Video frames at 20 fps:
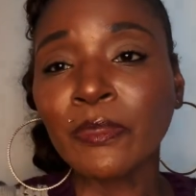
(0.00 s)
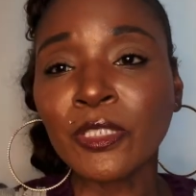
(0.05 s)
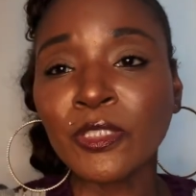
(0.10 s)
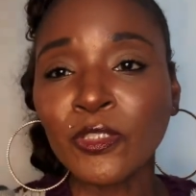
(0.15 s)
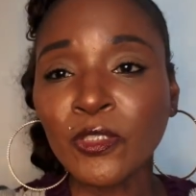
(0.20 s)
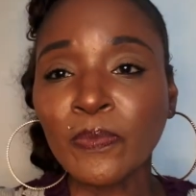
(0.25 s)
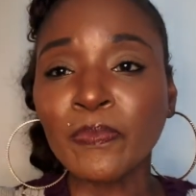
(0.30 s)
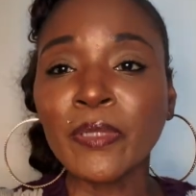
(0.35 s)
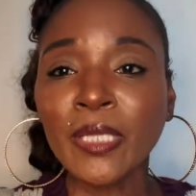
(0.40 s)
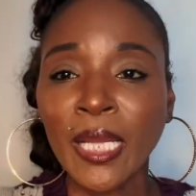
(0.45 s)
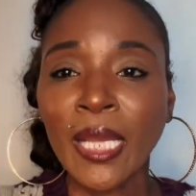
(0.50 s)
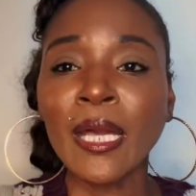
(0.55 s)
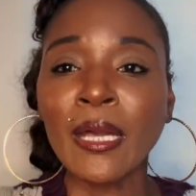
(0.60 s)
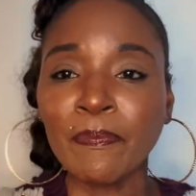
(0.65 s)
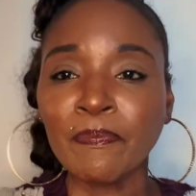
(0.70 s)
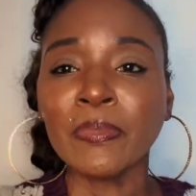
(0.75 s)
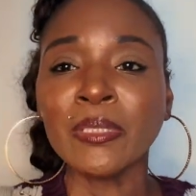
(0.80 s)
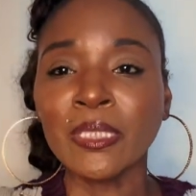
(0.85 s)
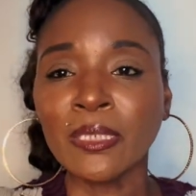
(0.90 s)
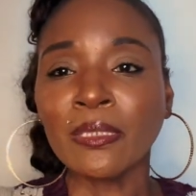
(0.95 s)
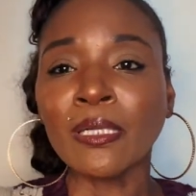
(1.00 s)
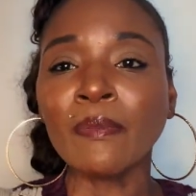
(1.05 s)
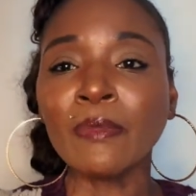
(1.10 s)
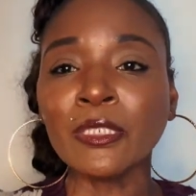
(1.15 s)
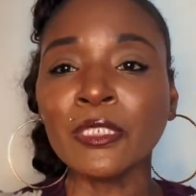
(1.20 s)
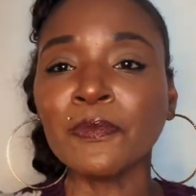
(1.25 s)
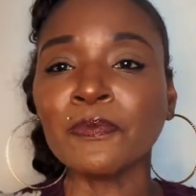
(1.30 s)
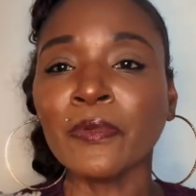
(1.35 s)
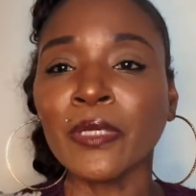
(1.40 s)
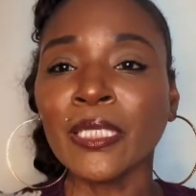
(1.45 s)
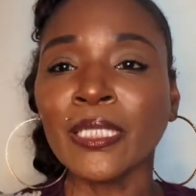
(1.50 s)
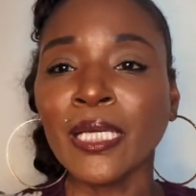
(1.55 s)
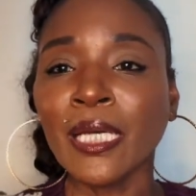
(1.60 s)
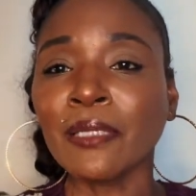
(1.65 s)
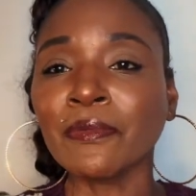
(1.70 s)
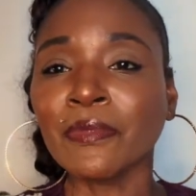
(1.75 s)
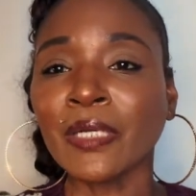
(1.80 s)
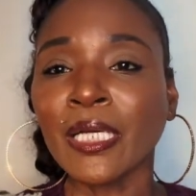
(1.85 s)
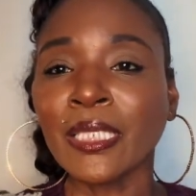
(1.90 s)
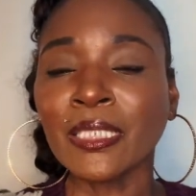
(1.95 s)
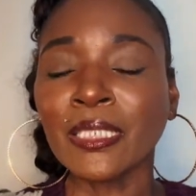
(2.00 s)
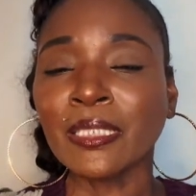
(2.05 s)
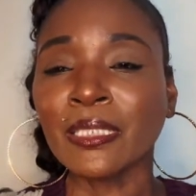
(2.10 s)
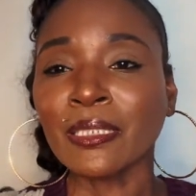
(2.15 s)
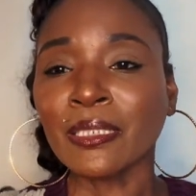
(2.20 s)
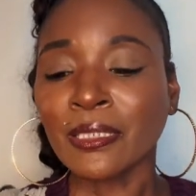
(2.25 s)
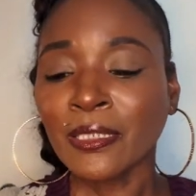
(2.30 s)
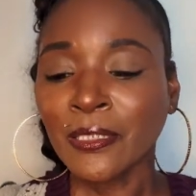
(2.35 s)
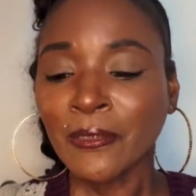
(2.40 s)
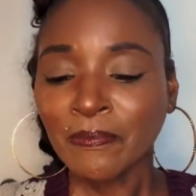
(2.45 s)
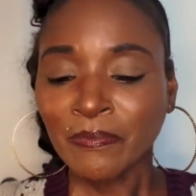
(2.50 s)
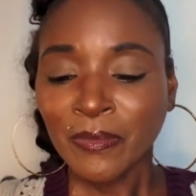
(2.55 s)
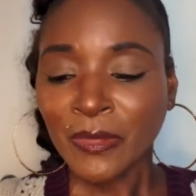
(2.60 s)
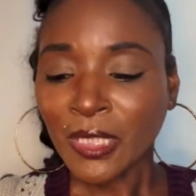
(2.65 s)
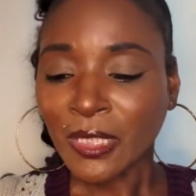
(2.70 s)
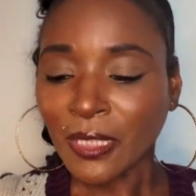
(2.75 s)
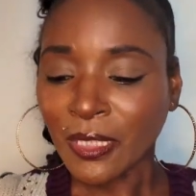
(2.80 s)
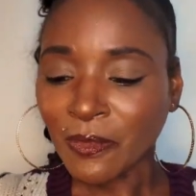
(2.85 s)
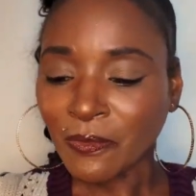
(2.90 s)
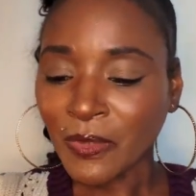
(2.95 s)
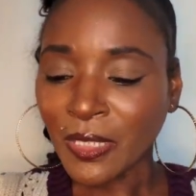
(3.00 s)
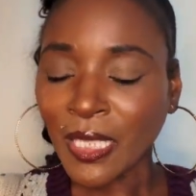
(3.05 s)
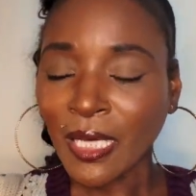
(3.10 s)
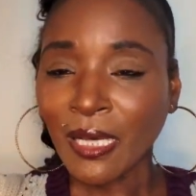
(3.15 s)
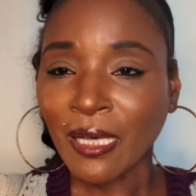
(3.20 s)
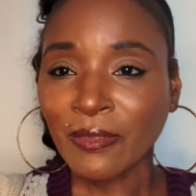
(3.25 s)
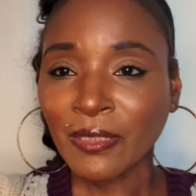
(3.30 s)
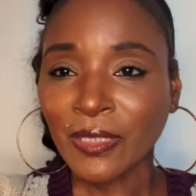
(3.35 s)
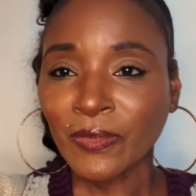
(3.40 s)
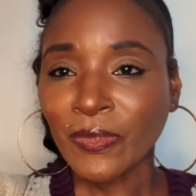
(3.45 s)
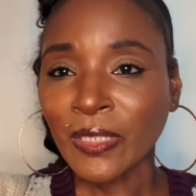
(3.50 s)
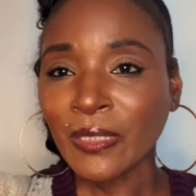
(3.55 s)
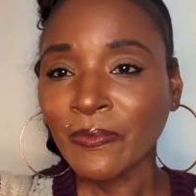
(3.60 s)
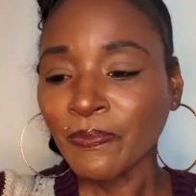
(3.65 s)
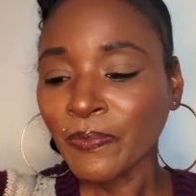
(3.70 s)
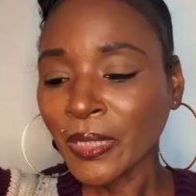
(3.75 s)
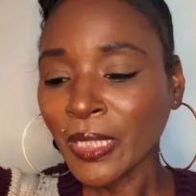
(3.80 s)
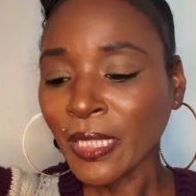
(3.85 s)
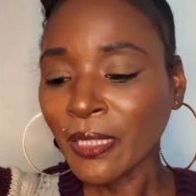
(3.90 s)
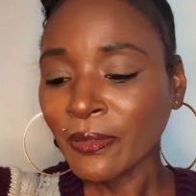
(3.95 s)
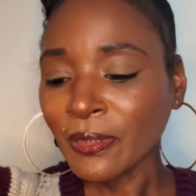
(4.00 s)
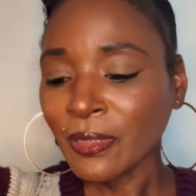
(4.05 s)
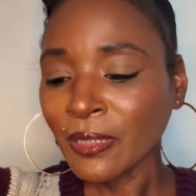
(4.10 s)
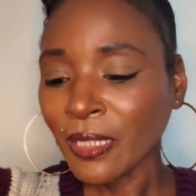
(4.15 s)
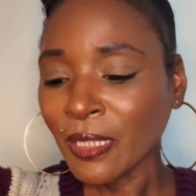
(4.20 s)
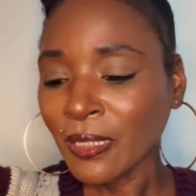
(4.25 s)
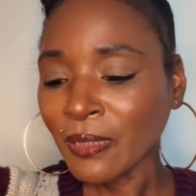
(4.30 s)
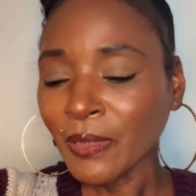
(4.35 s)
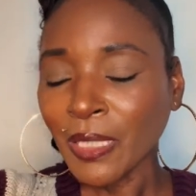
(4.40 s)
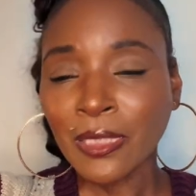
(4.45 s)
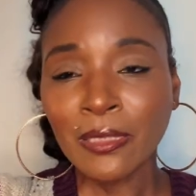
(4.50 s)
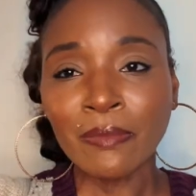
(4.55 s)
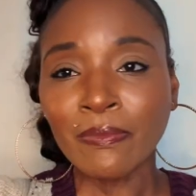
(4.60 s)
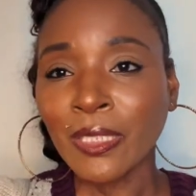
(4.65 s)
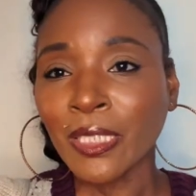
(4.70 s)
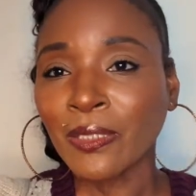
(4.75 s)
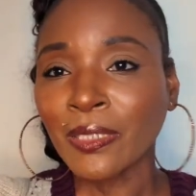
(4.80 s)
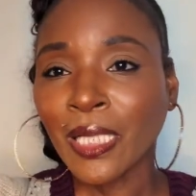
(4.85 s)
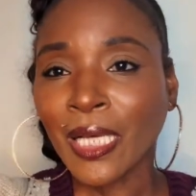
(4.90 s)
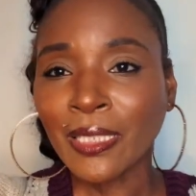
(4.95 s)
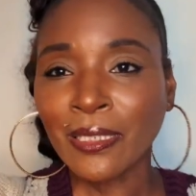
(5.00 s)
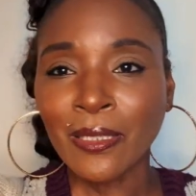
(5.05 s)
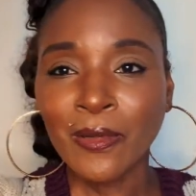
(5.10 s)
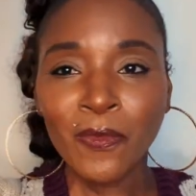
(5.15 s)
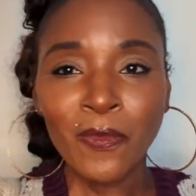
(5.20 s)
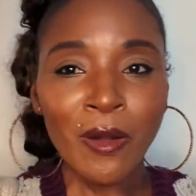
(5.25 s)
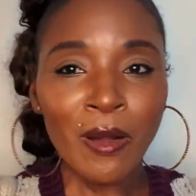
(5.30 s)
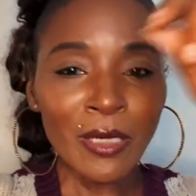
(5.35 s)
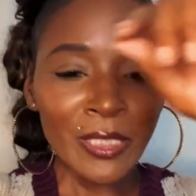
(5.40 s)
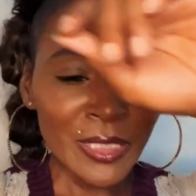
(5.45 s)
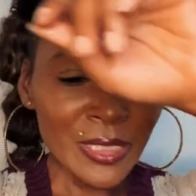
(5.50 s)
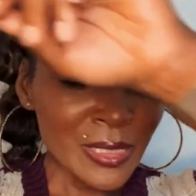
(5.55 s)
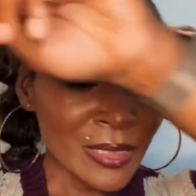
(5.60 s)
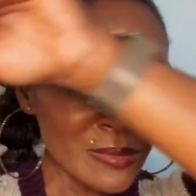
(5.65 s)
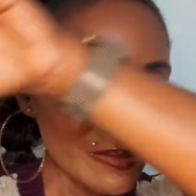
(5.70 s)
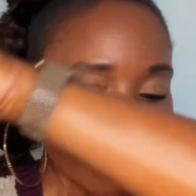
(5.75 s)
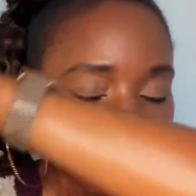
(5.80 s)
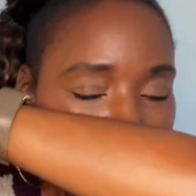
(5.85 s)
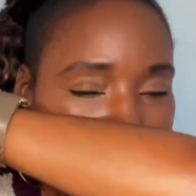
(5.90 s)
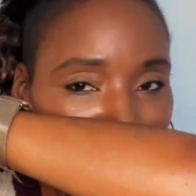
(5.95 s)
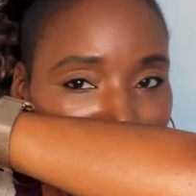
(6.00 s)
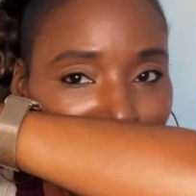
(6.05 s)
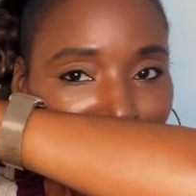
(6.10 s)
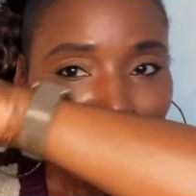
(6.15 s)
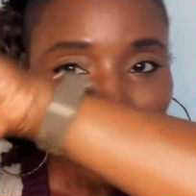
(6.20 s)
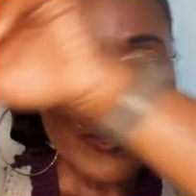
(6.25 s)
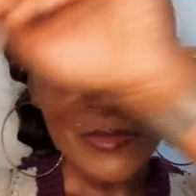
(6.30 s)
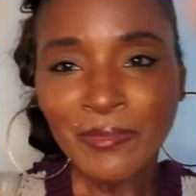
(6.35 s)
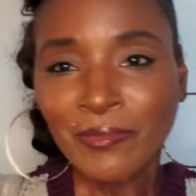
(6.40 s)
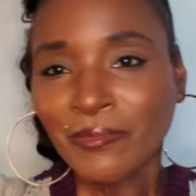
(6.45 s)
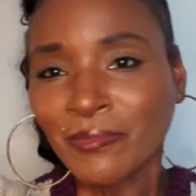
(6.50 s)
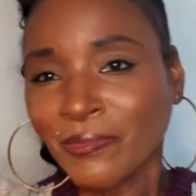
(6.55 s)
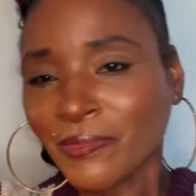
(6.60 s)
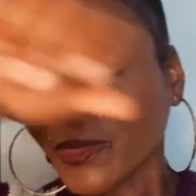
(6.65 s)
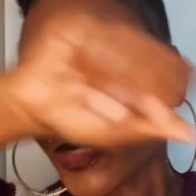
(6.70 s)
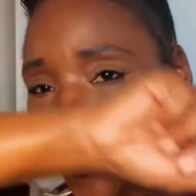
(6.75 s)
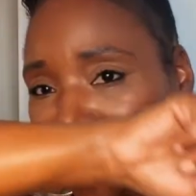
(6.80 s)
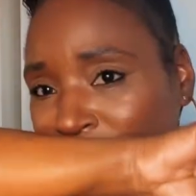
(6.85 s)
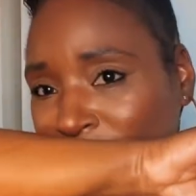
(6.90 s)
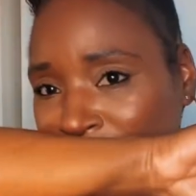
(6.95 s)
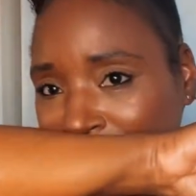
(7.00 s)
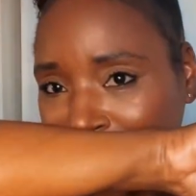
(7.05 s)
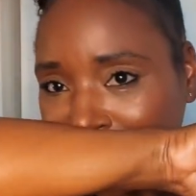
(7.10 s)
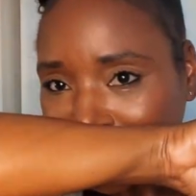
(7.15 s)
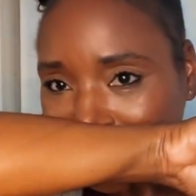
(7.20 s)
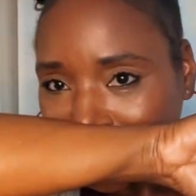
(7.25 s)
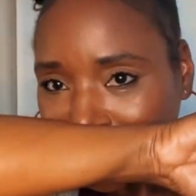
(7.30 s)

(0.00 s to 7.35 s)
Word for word: super happy. I'm going to spray that right here because we have sweet Blair. Um, I smell like a walking treat.